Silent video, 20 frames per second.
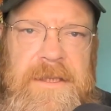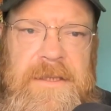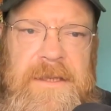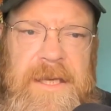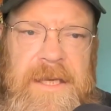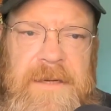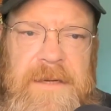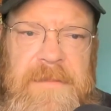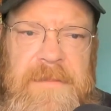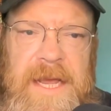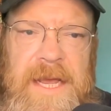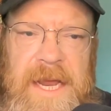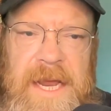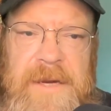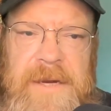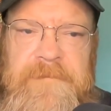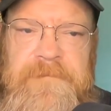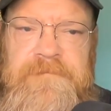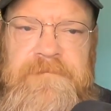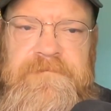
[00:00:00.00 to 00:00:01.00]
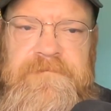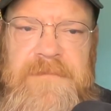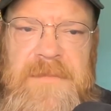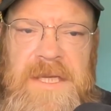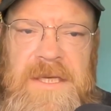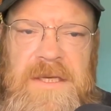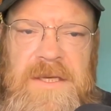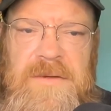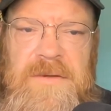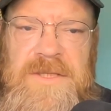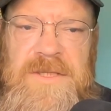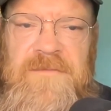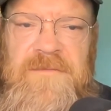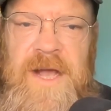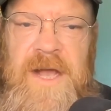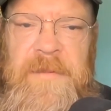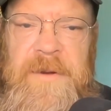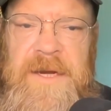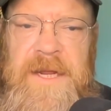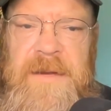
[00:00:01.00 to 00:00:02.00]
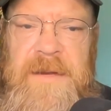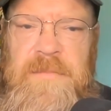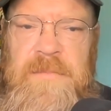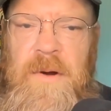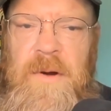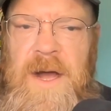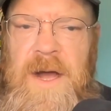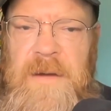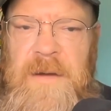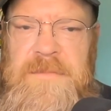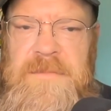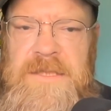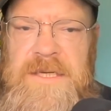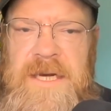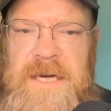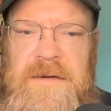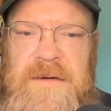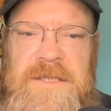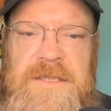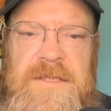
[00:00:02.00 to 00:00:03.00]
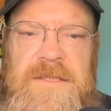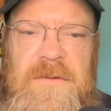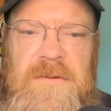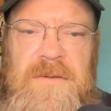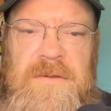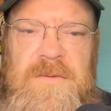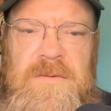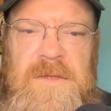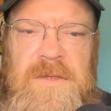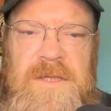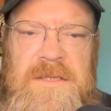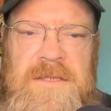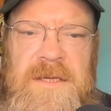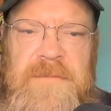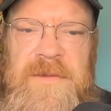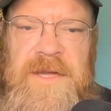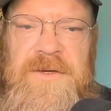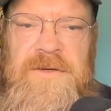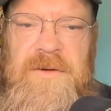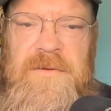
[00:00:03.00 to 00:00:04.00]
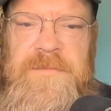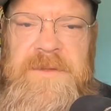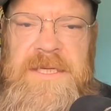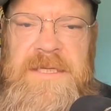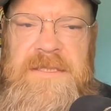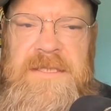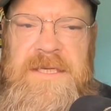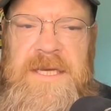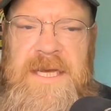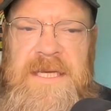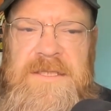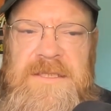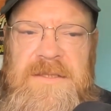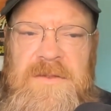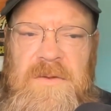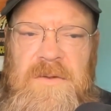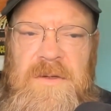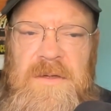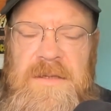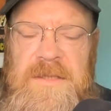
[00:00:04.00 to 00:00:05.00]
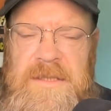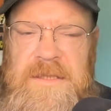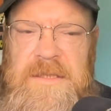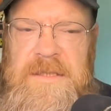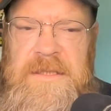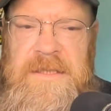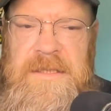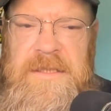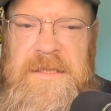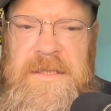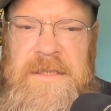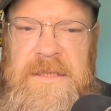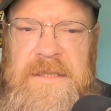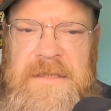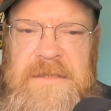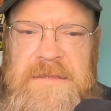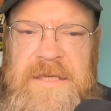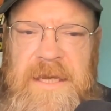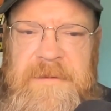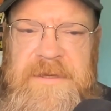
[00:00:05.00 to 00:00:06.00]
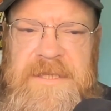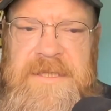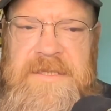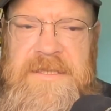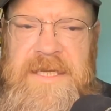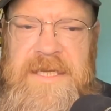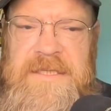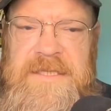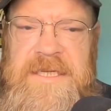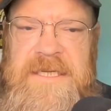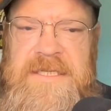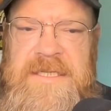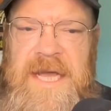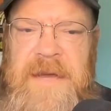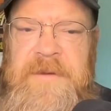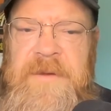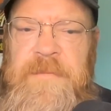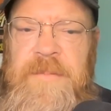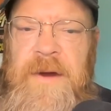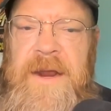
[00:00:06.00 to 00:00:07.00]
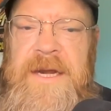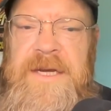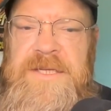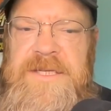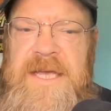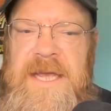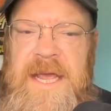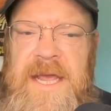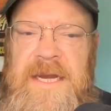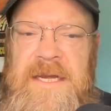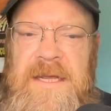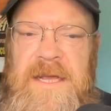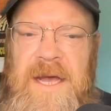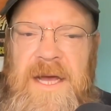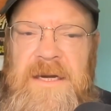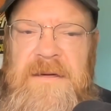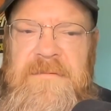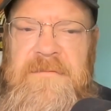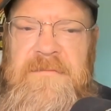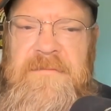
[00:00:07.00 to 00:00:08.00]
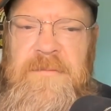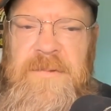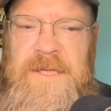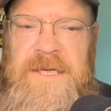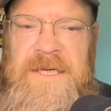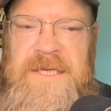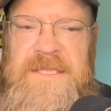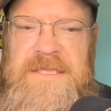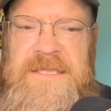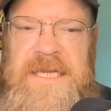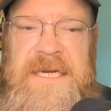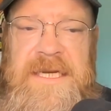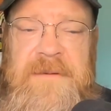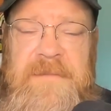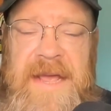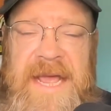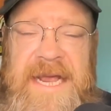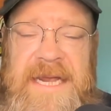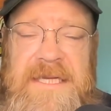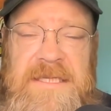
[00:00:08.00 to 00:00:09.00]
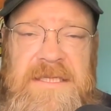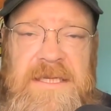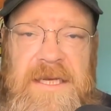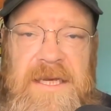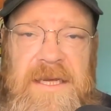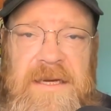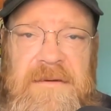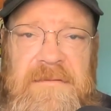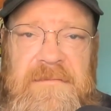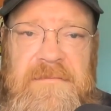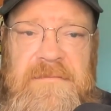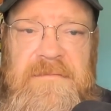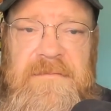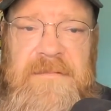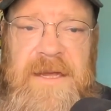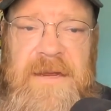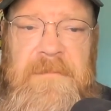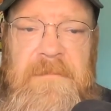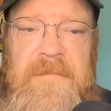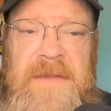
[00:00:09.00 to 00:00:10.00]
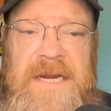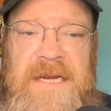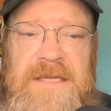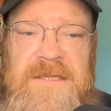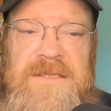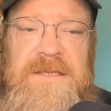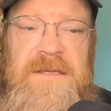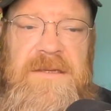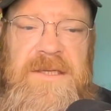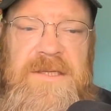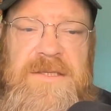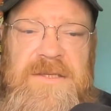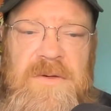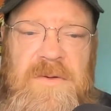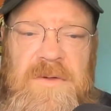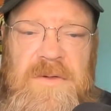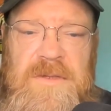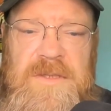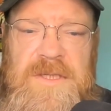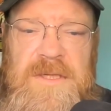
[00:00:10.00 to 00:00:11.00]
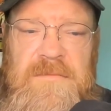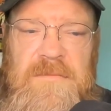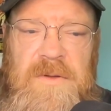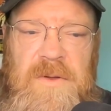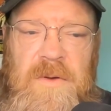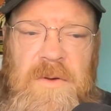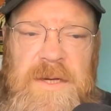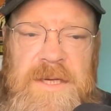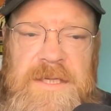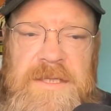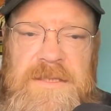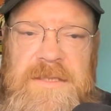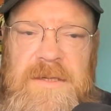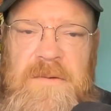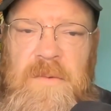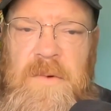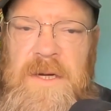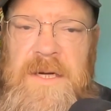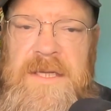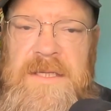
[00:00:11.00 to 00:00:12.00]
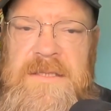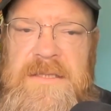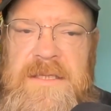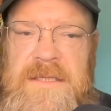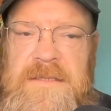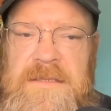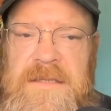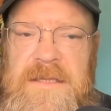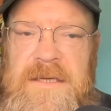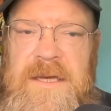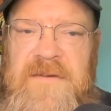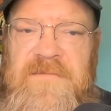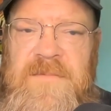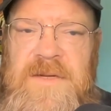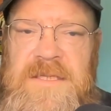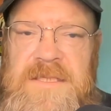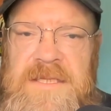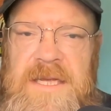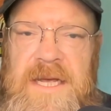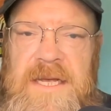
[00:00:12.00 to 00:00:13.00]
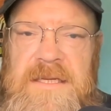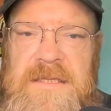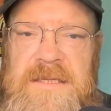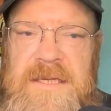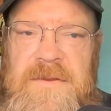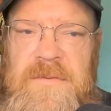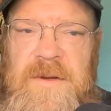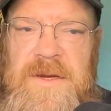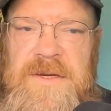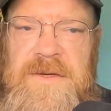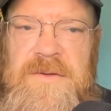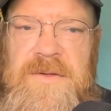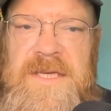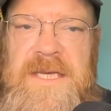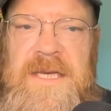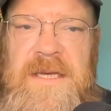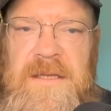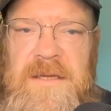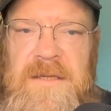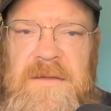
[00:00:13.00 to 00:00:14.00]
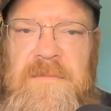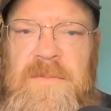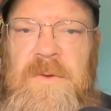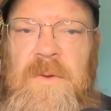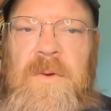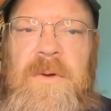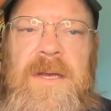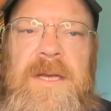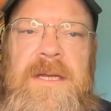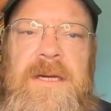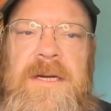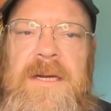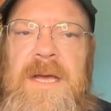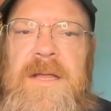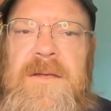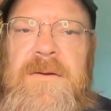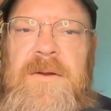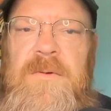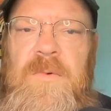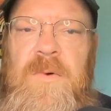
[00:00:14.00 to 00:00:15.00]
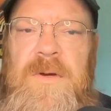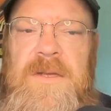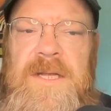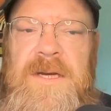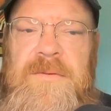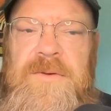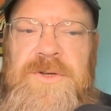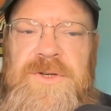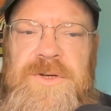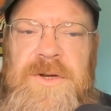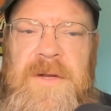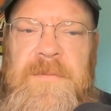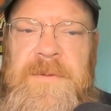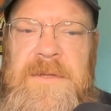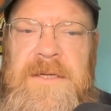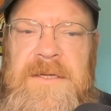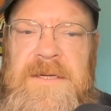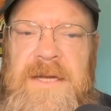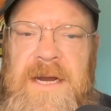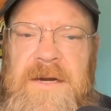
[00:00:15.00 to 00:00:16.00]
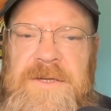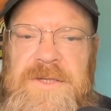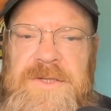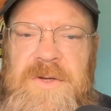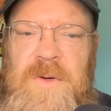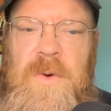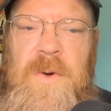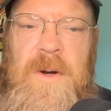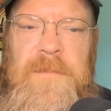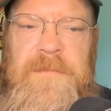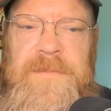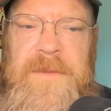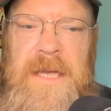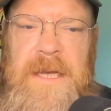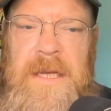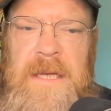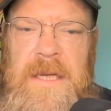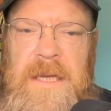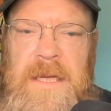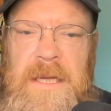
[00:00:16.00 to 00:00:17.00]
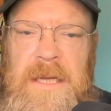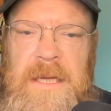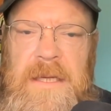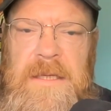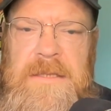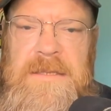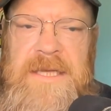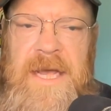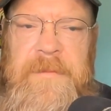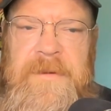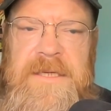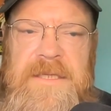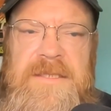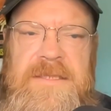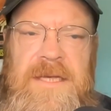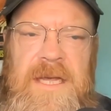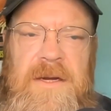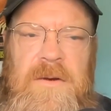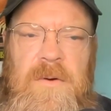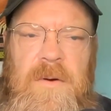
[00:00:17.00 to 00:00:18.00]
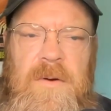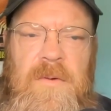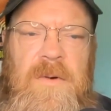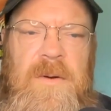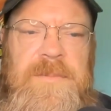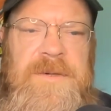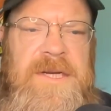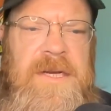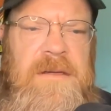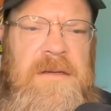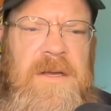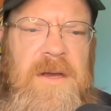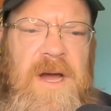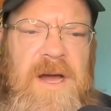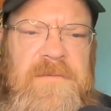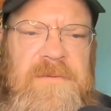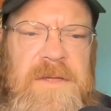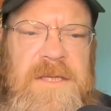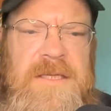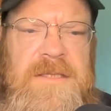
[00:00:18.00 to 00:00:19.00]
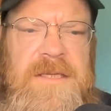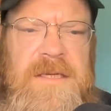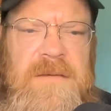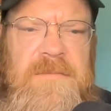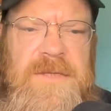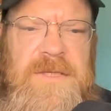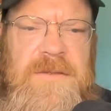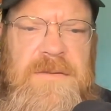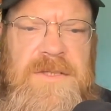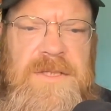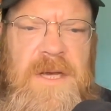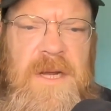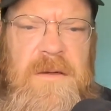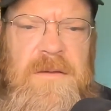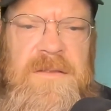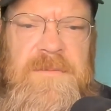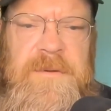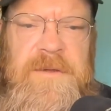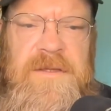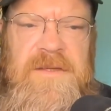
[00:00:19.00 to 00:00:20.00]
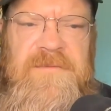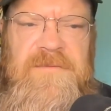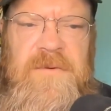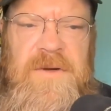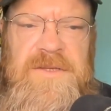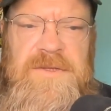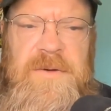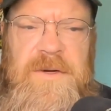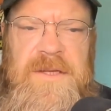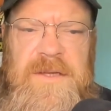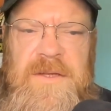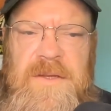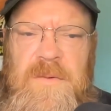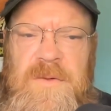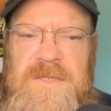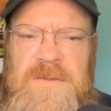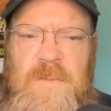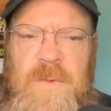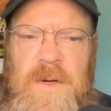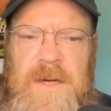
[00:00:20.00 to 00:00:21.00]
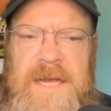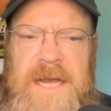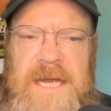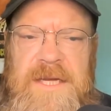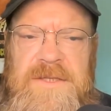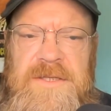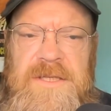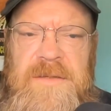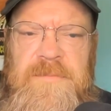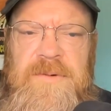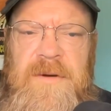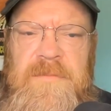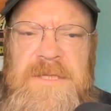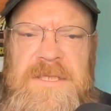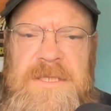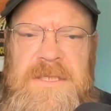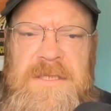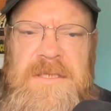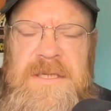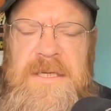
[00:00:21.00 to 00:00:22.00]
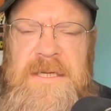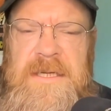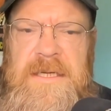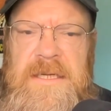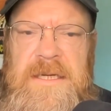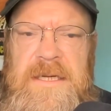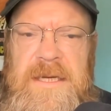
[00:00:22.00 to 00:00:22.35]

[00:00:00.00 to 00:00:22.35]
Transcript: in late May, accused of robbing a Brahms dairy store as well as a Metro PCS store. Simonton says each time he brandished a handgun with an extended magazine and menaced the store's employees. In one instance, the government says he threatened to kill an employee. In another, he warned that he would shoot up the entire store. Simon had said, quote, in one particularly awful incident, Mr. Suttles, apparently frustrated that there wasn't more cash on the premises,